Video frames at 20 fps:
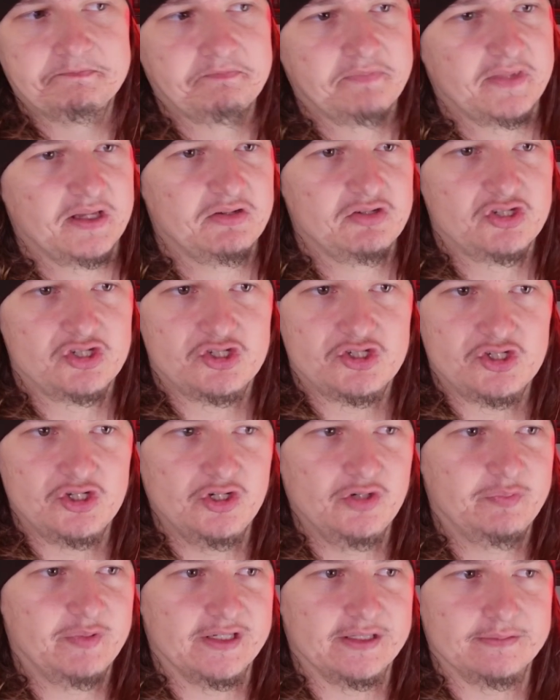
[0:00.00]

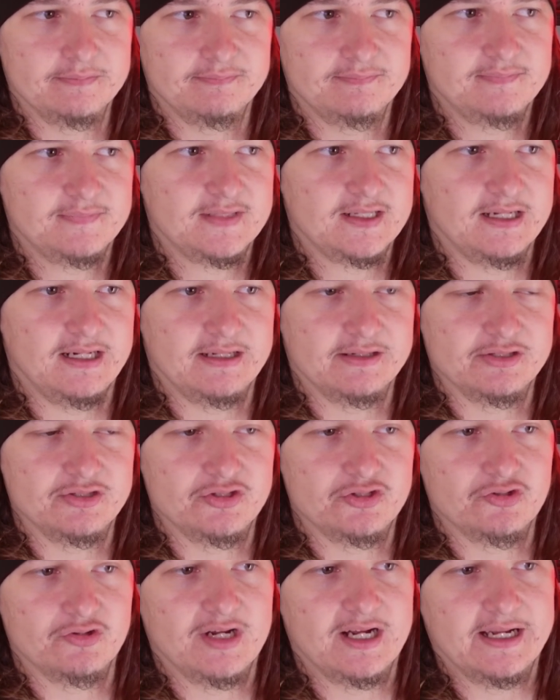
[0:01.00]
super cut
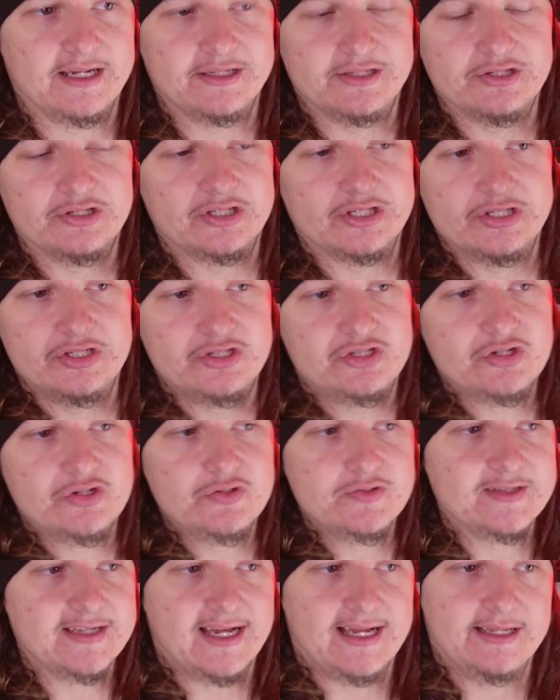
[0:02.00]
and dry. You could
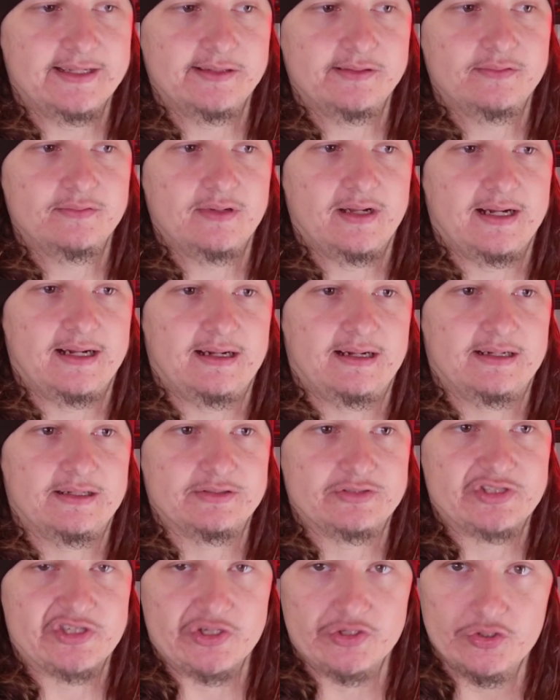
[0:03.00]
do that
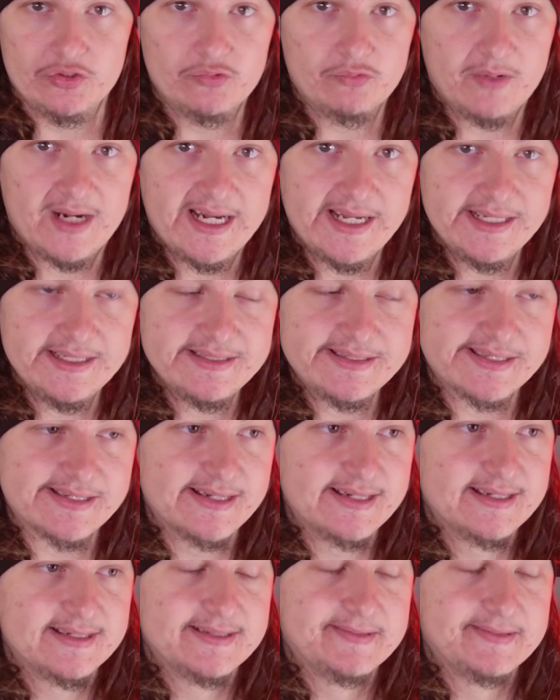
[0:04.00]
two ways.